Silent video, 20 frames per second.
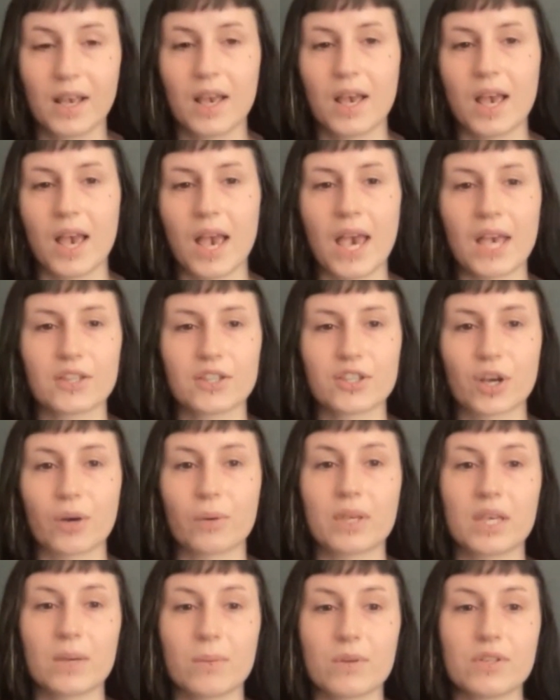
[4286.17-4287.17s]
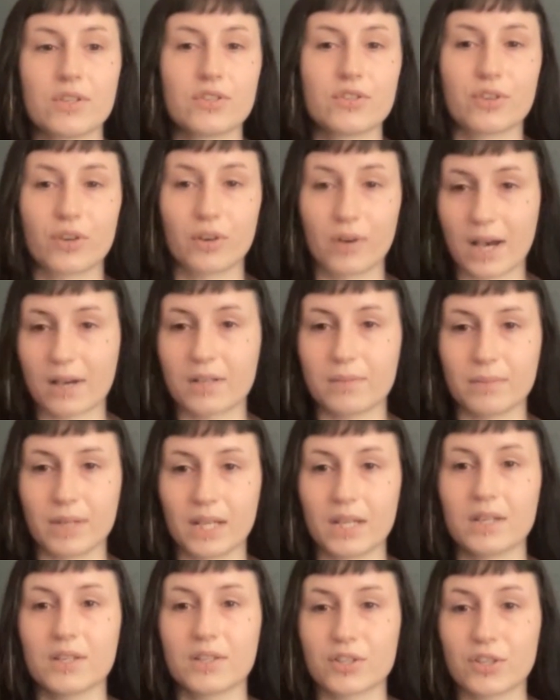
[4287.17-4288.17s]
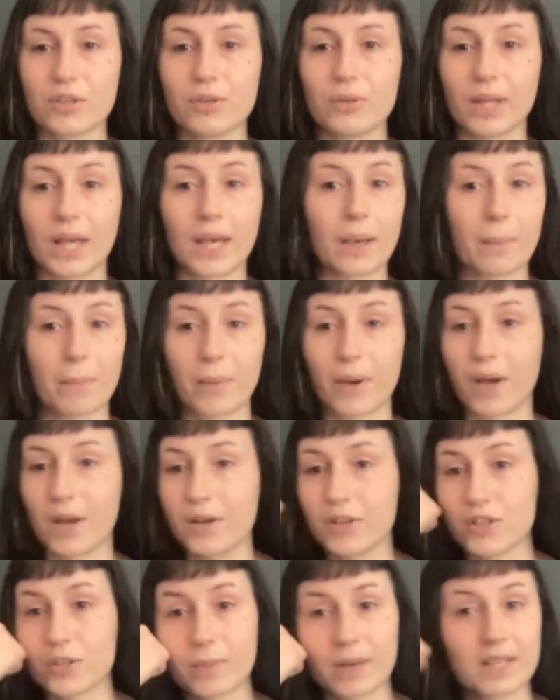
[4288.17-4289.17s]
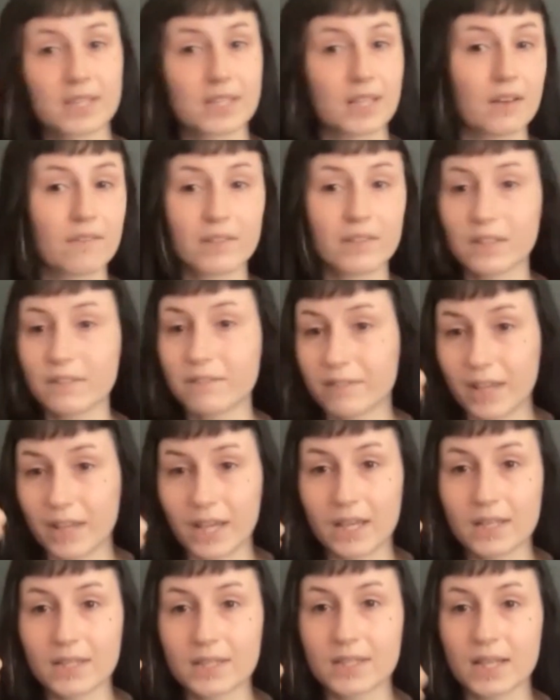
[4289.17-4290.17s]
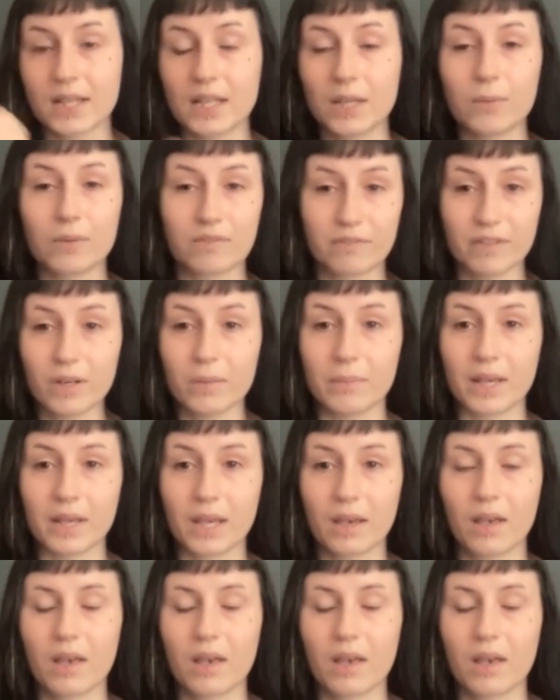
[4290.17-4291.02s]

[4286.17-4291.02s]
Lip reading: And so he would direct me to like punch myself in the face and he would film me.